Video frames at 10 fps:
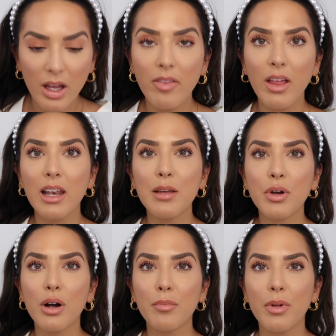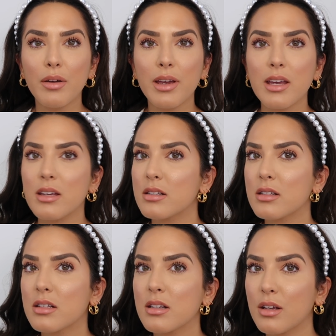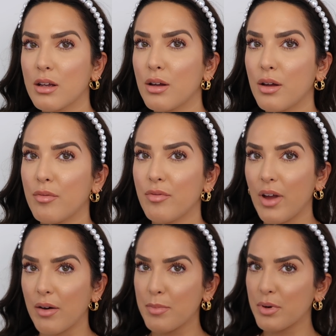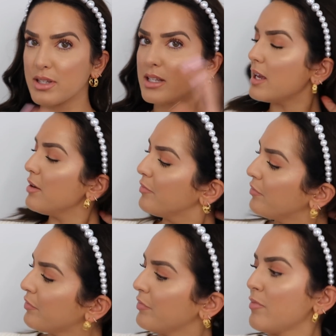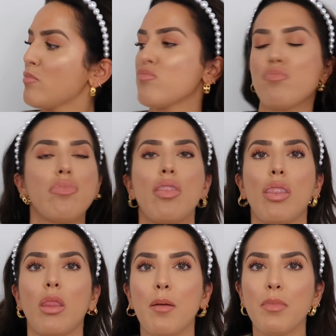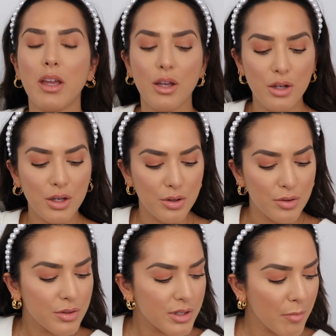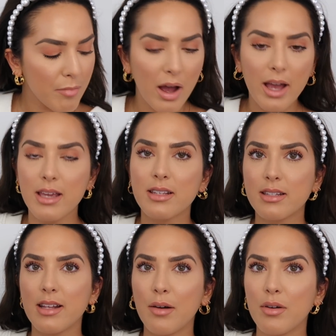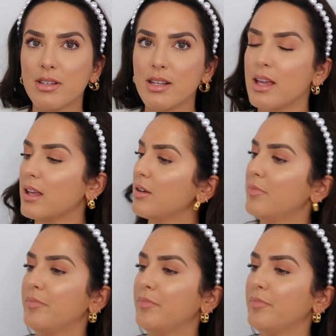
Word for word: And that lip combo is very pretty. I'm then gonna use my Sarah Zinc